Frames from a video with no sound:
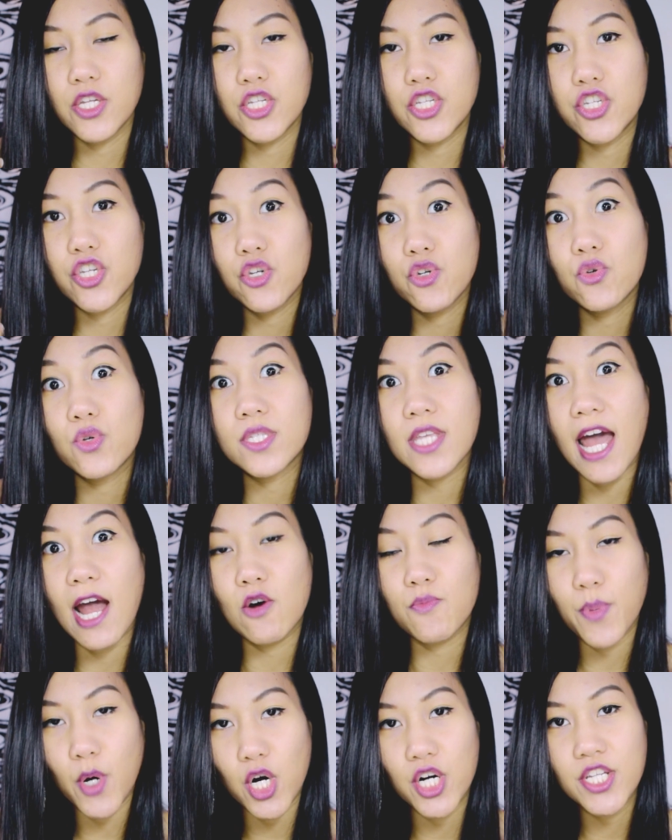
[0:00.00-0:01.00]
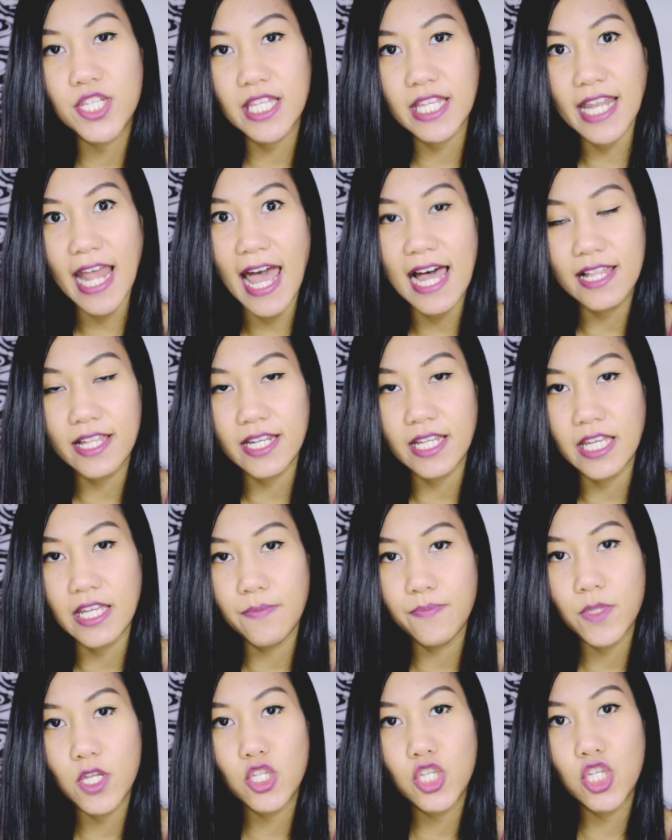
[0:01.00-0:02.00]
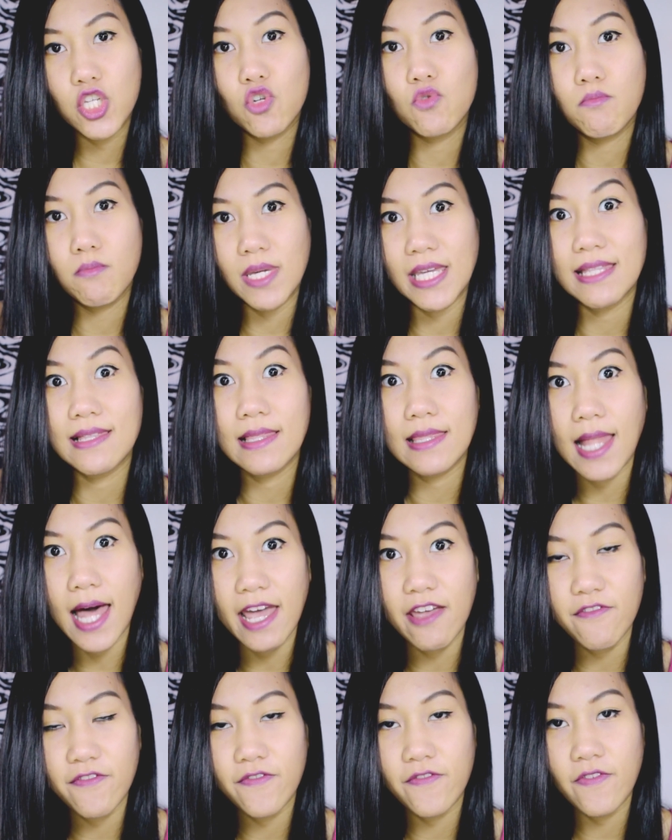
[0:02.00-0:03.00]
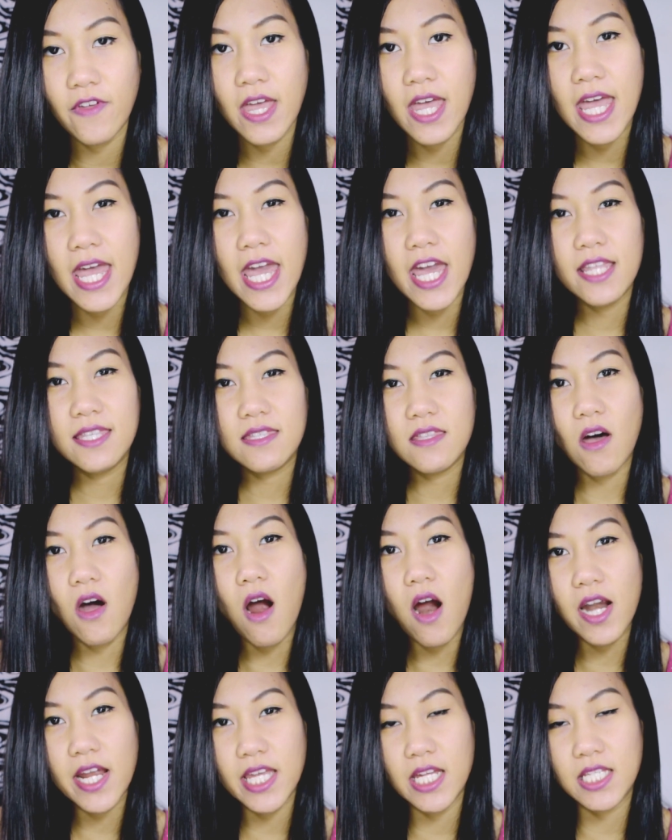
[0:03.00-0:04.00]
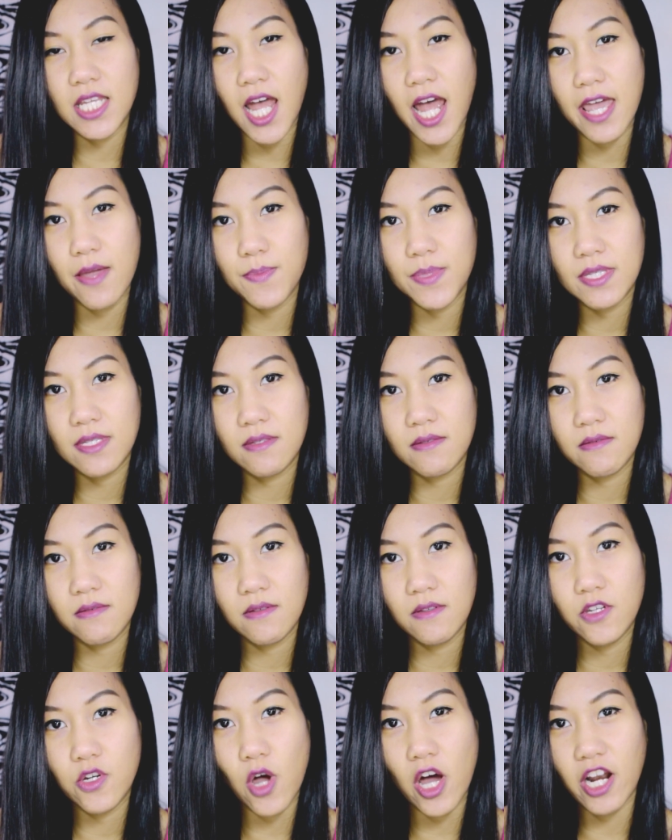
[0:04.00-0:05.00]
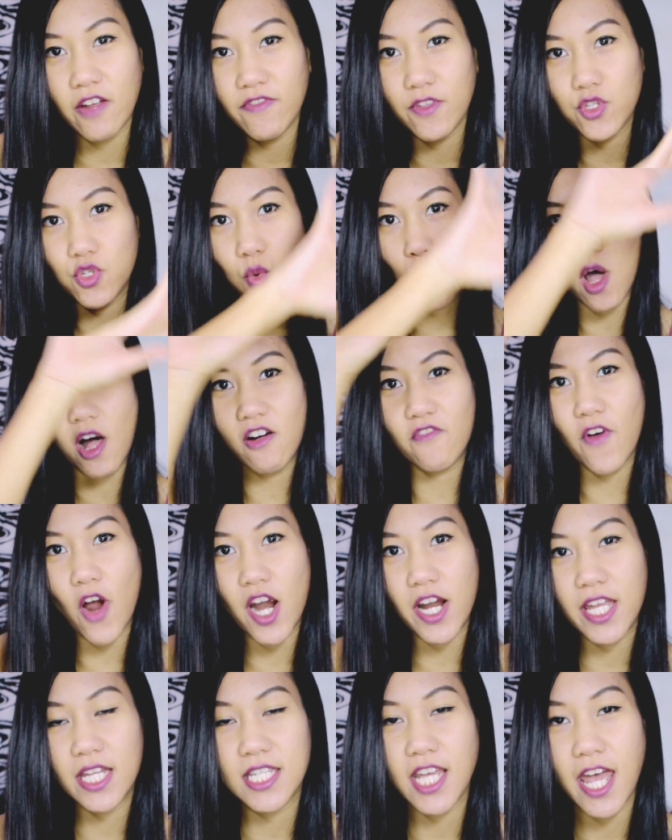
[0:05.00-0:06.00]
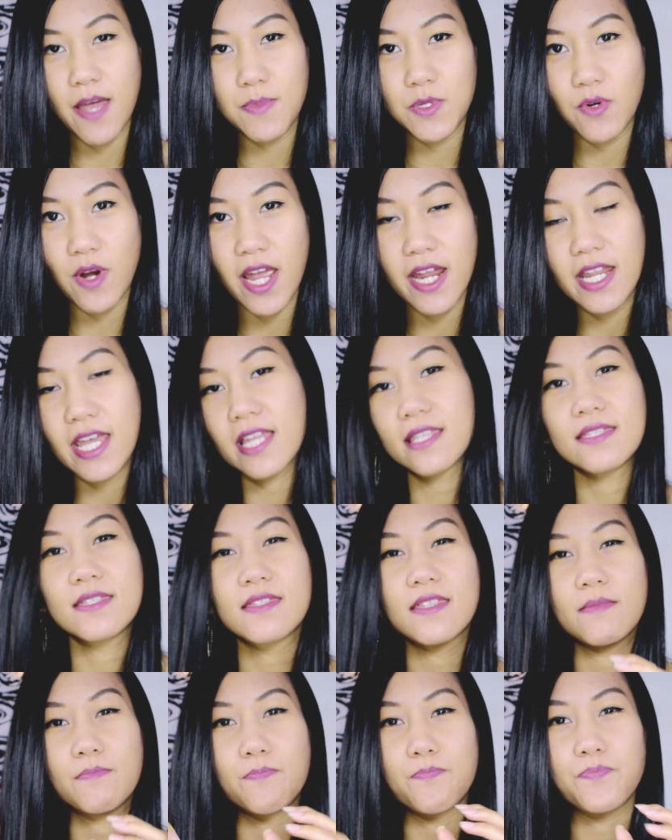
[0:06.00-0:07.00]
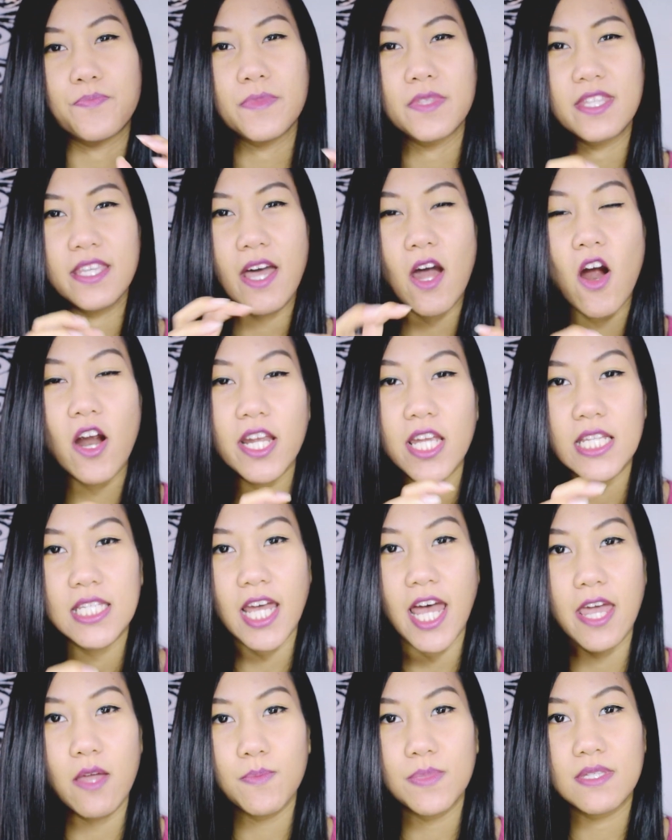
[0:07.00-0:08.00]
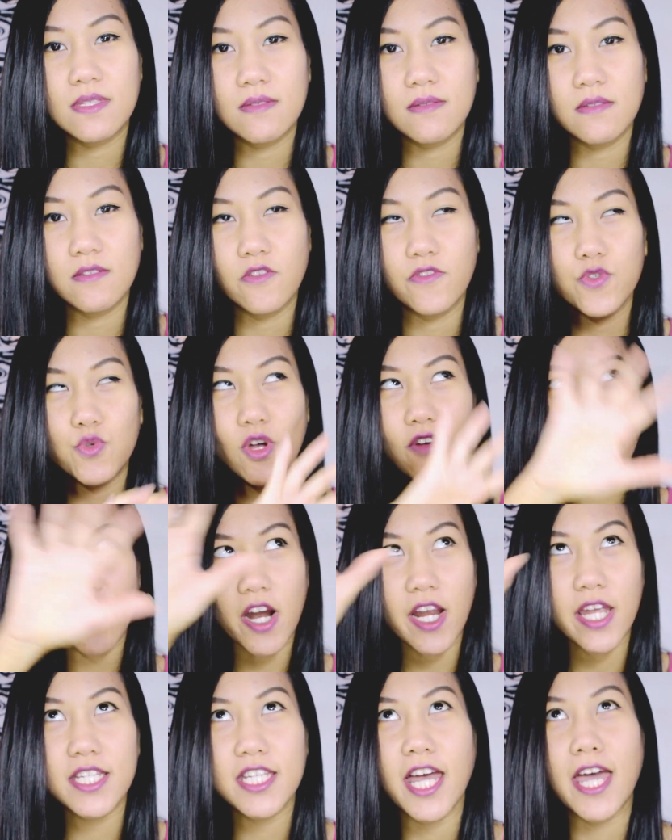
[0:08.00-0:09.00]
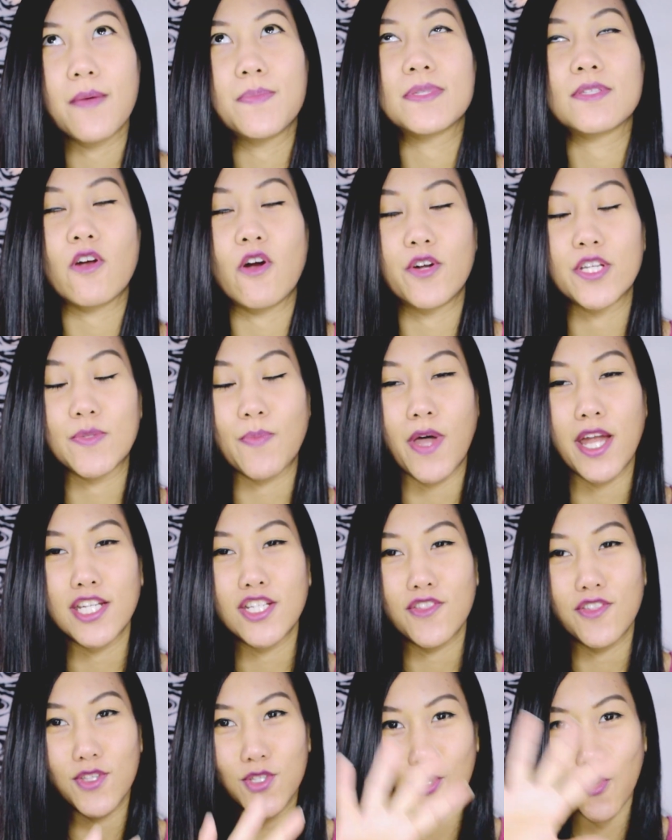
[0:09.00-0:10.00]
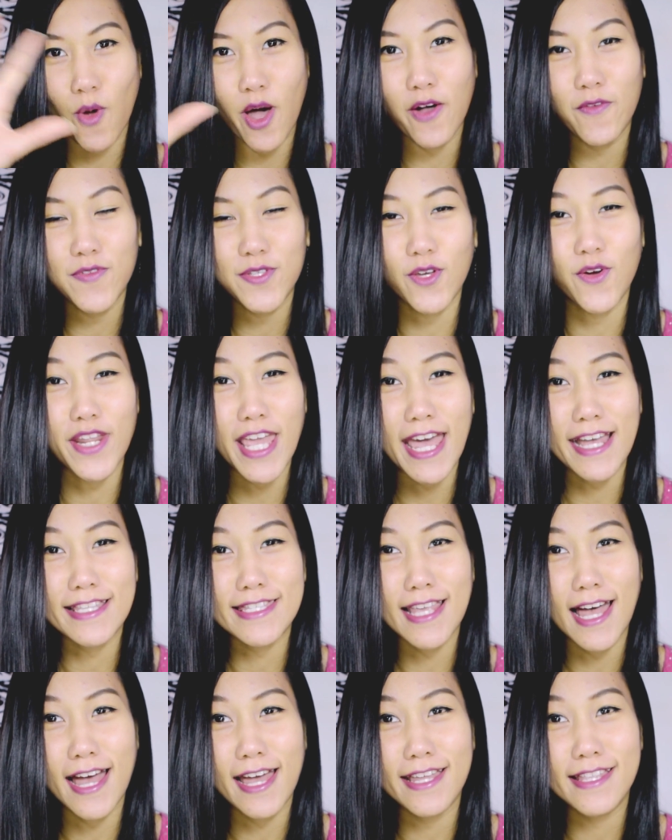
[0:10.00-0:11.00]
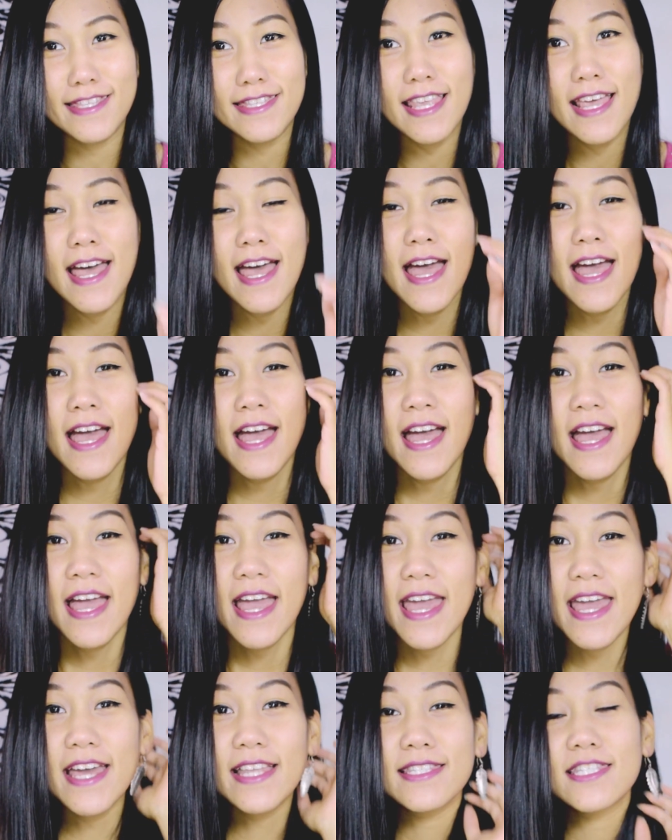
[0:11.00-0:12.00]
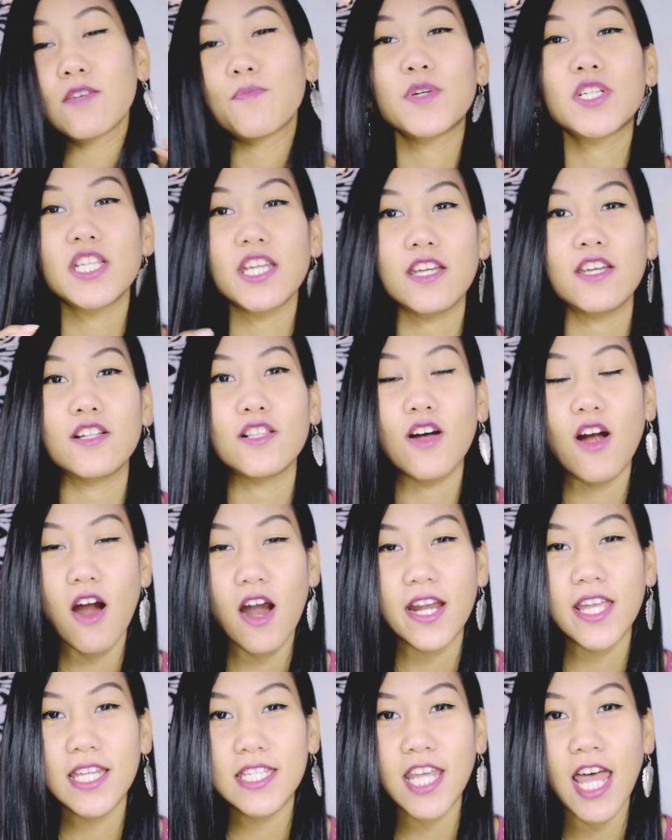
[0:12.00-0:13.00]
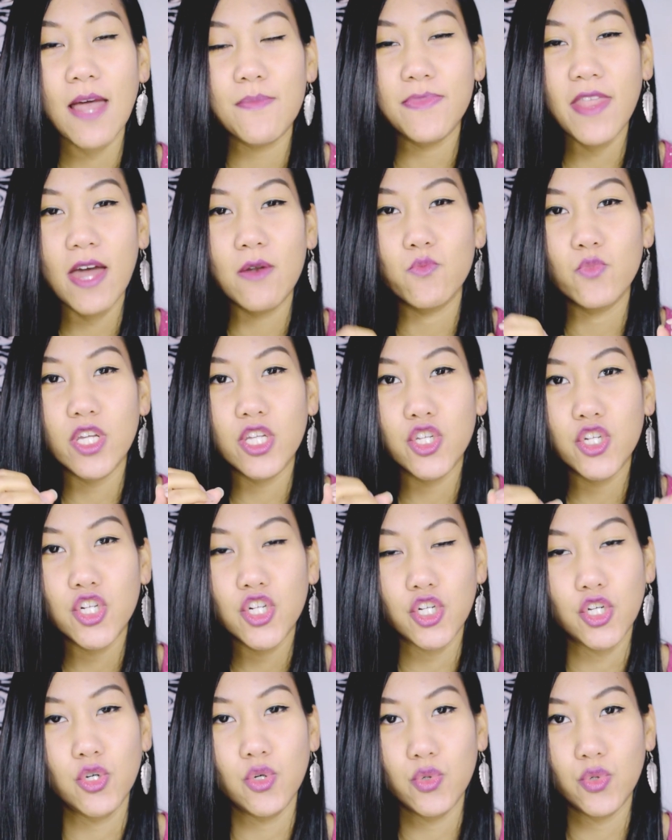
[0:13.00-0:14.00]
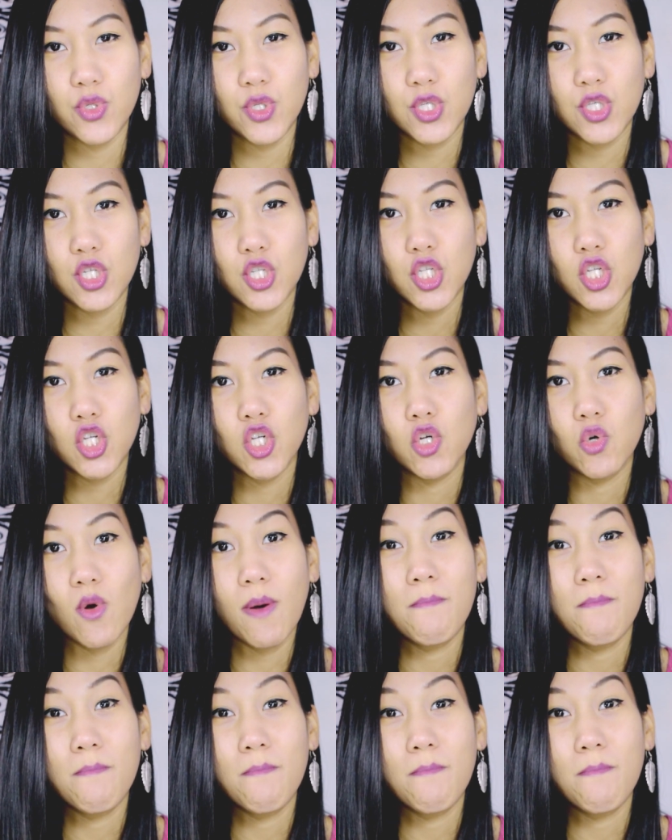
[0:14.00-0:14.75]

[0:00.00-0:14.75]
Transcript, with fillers: use our personality to meet life. It's the archetypes, you know, out of the 12 archetypes, right? It's the the archetypes, you know, 12 archetypes corresponding to the 12 zodiac signs. It's the particular archetype that we choose to